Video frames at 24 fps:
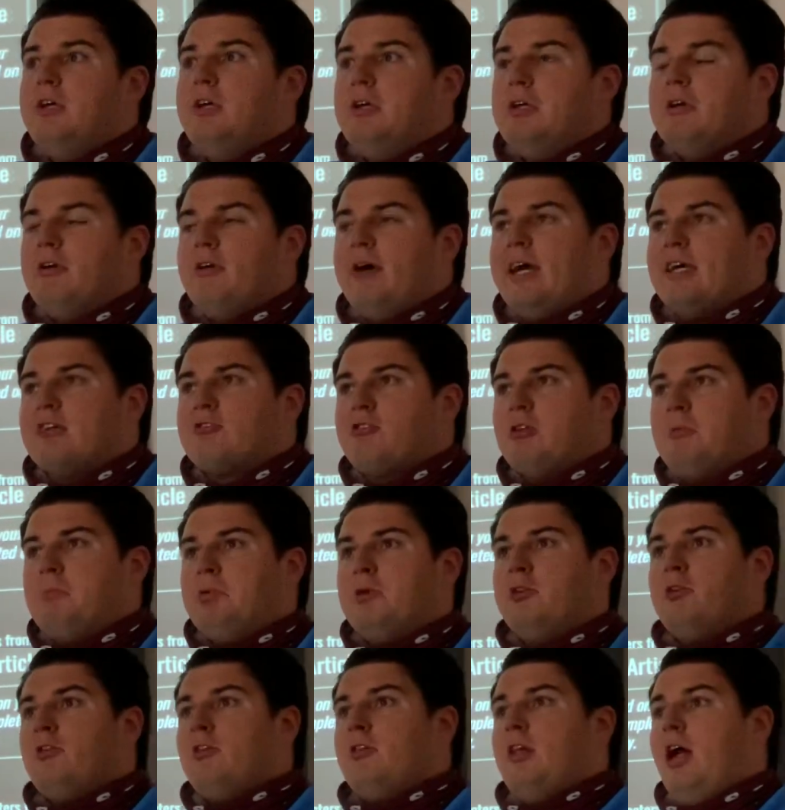it'll actually
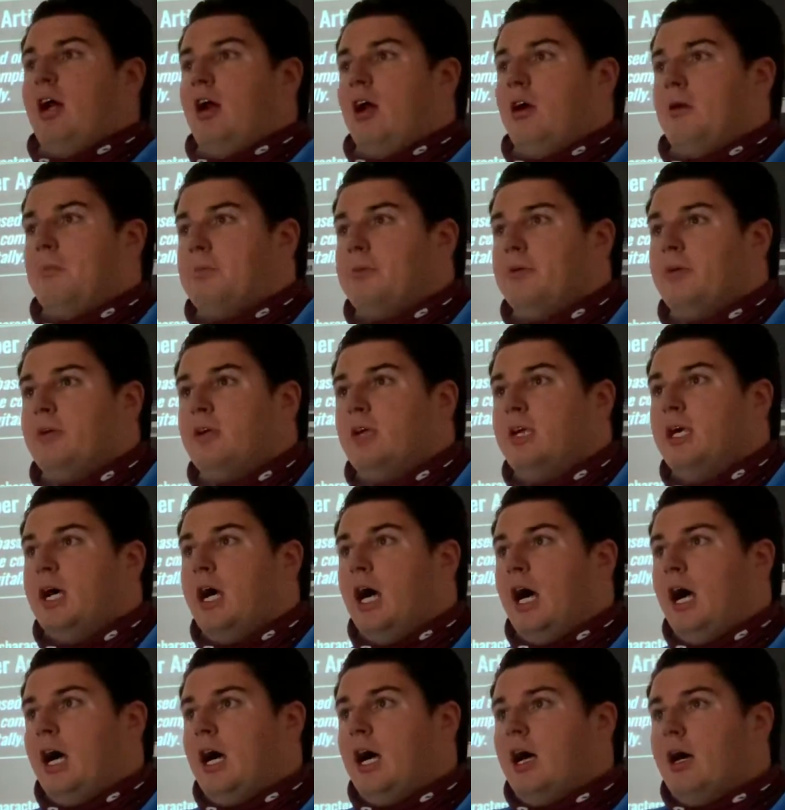pull up
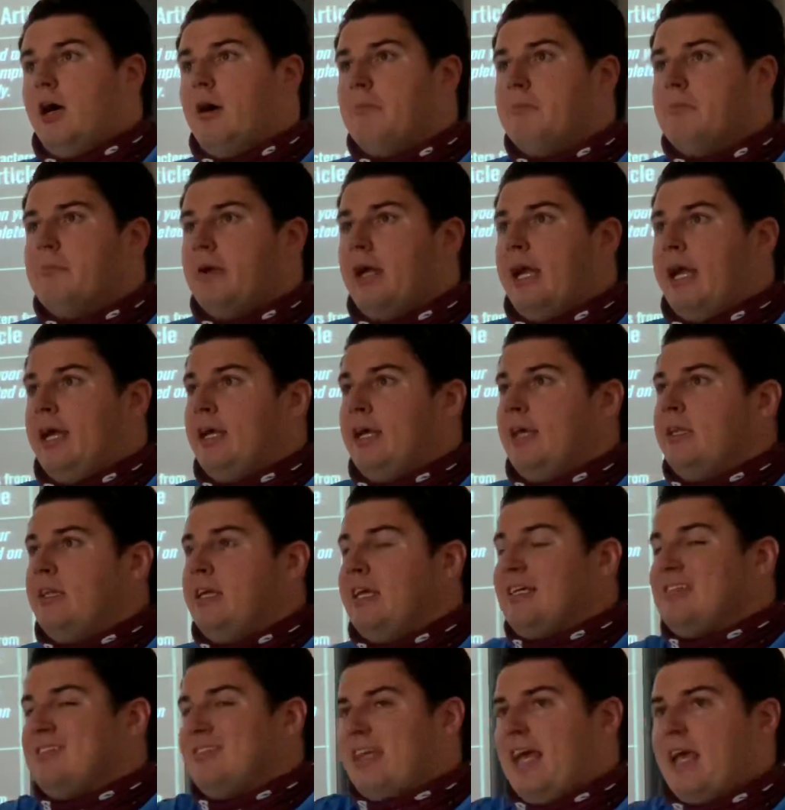an
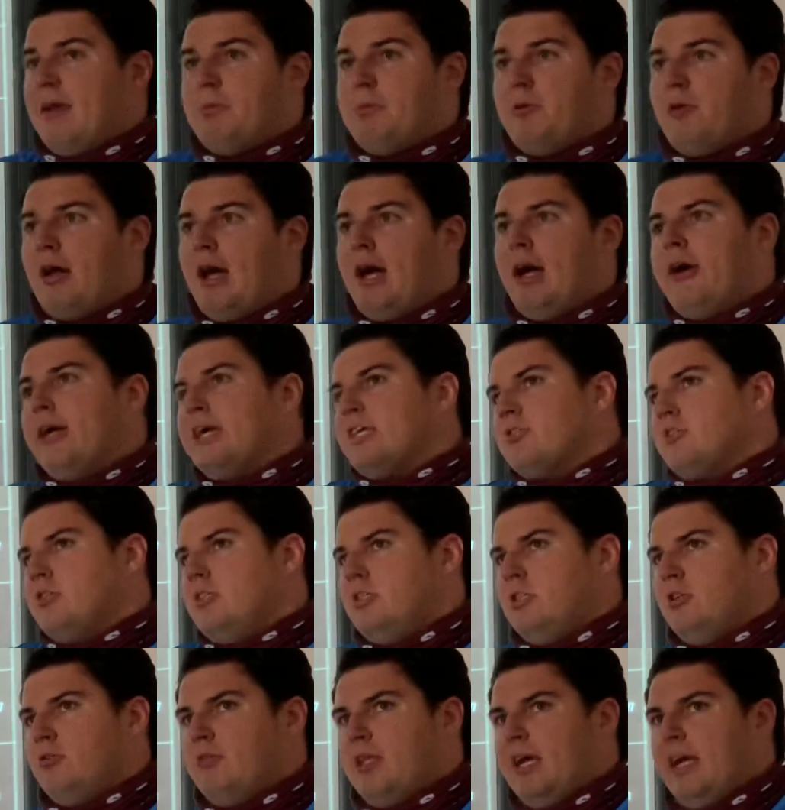example. I'll actually
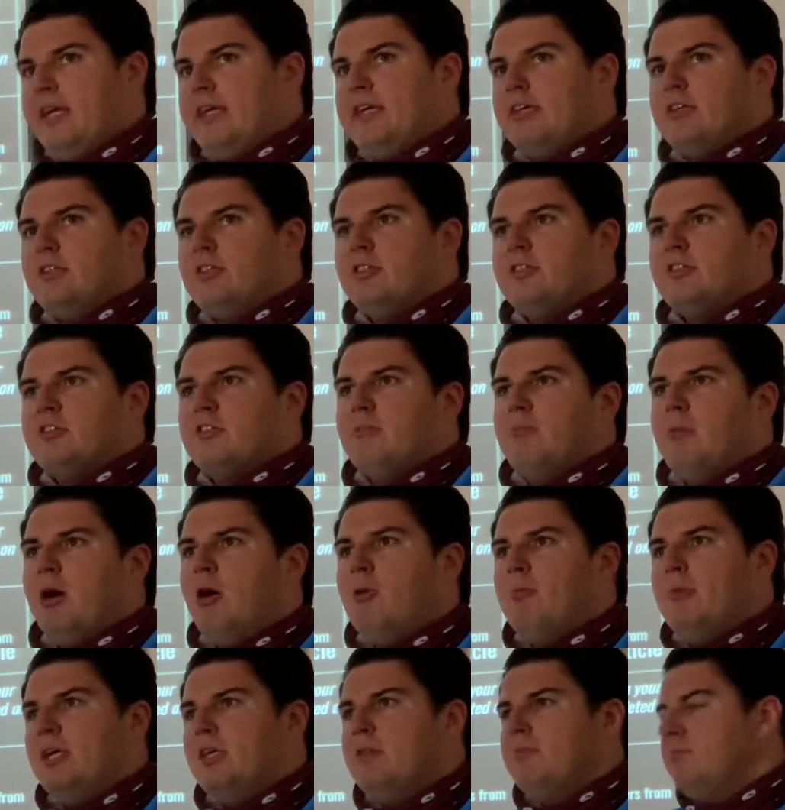do that here in just a
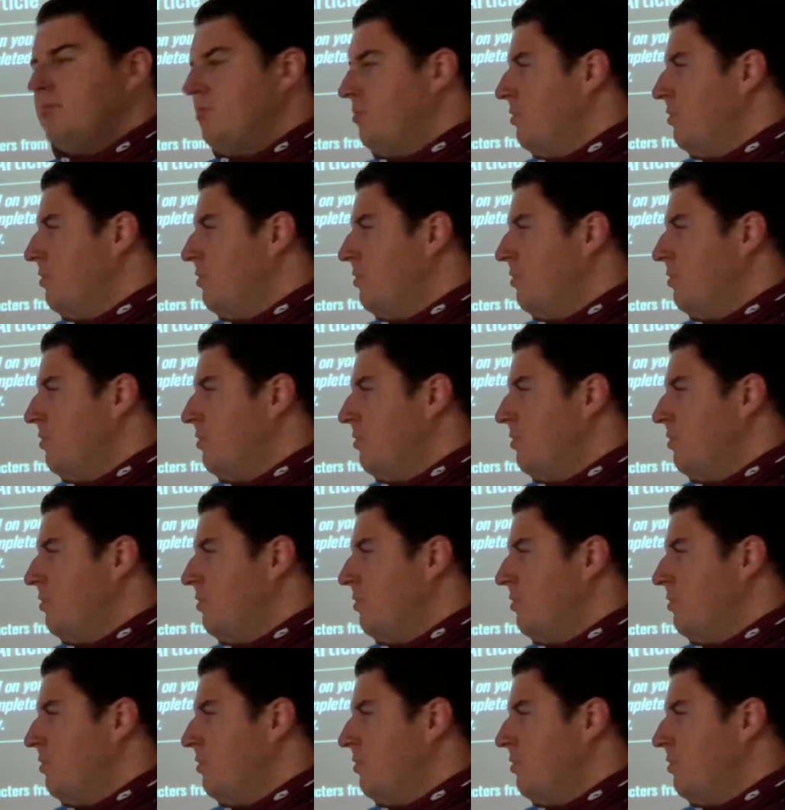moment.